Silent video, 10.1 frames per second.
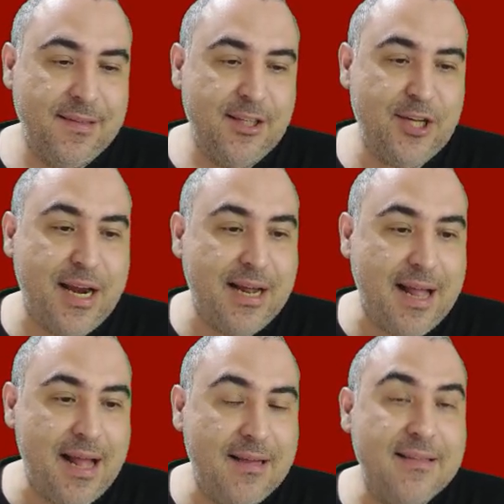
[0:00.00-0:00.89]

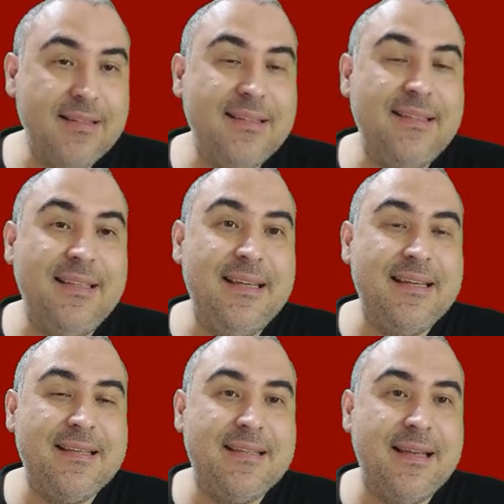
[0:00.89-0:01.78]
Sharaka
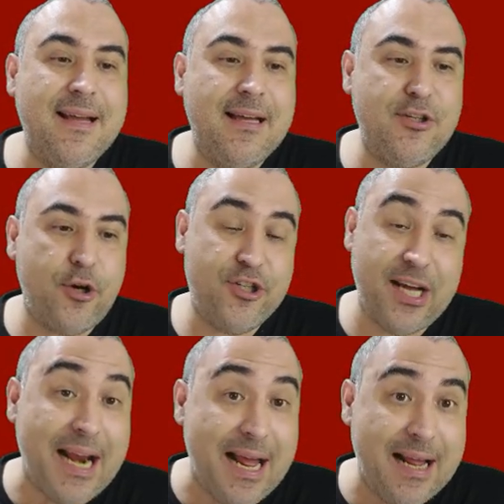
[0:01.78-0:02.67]
is or
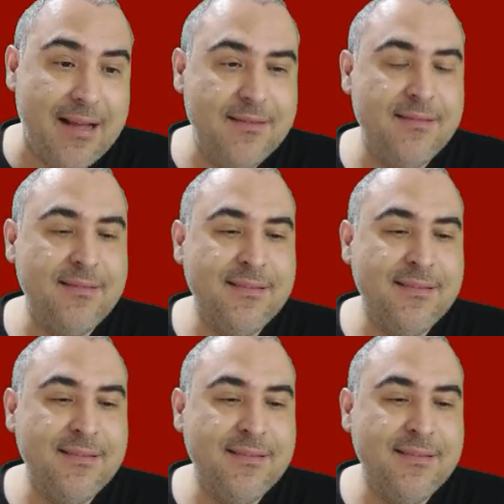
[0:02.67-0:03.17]
sharaka